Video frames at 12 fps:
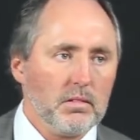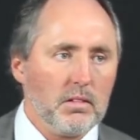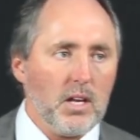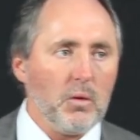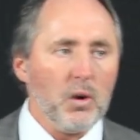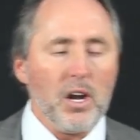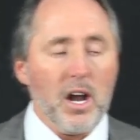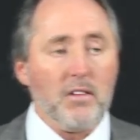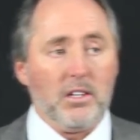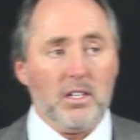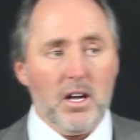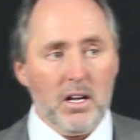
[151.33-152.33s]
They were in
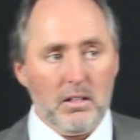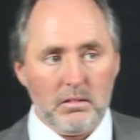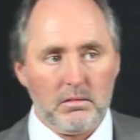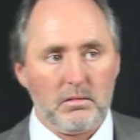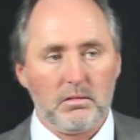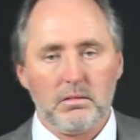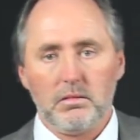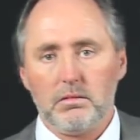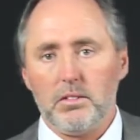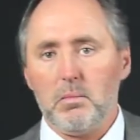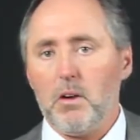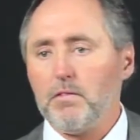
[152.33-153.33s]
everything.
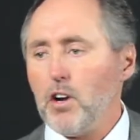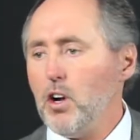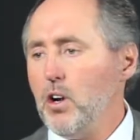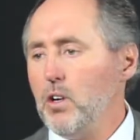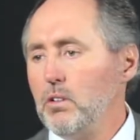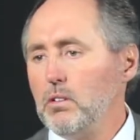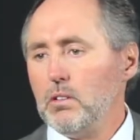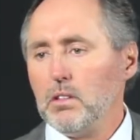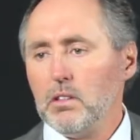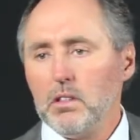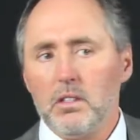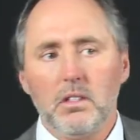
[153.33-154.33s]
From our food
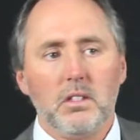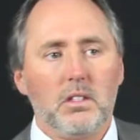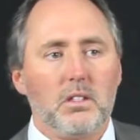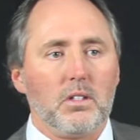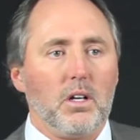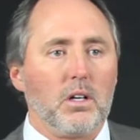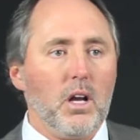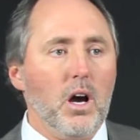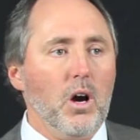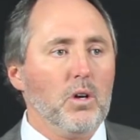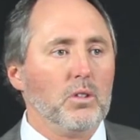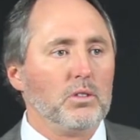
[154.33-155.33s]
to our
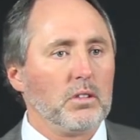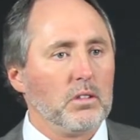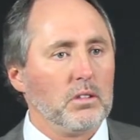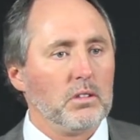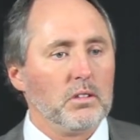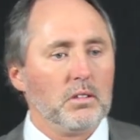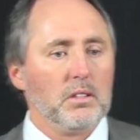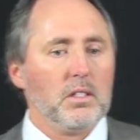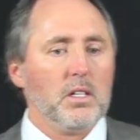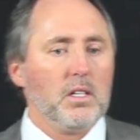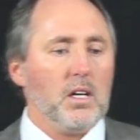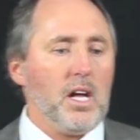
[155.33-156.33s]
clothes.
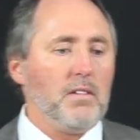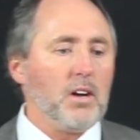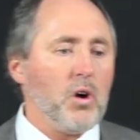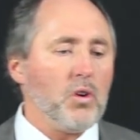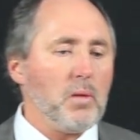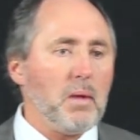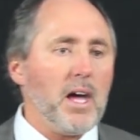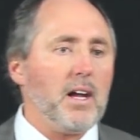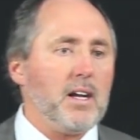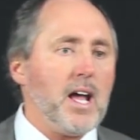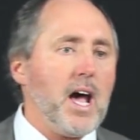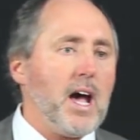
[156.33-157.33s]
Even on our bed
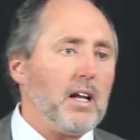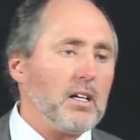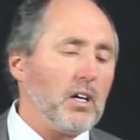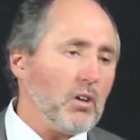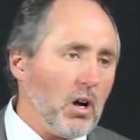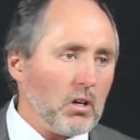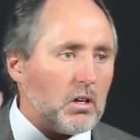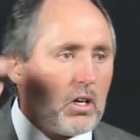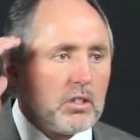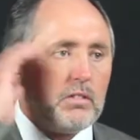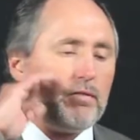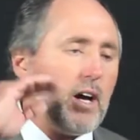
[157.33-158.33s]
at night, they'd crawl
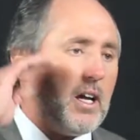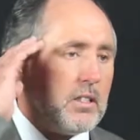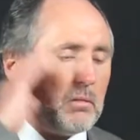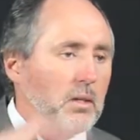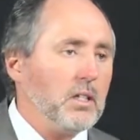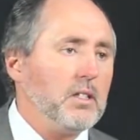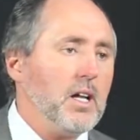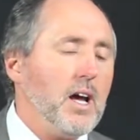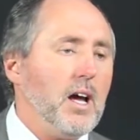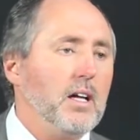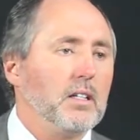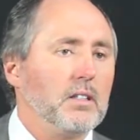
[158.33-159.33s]
across your face in the middle of the night.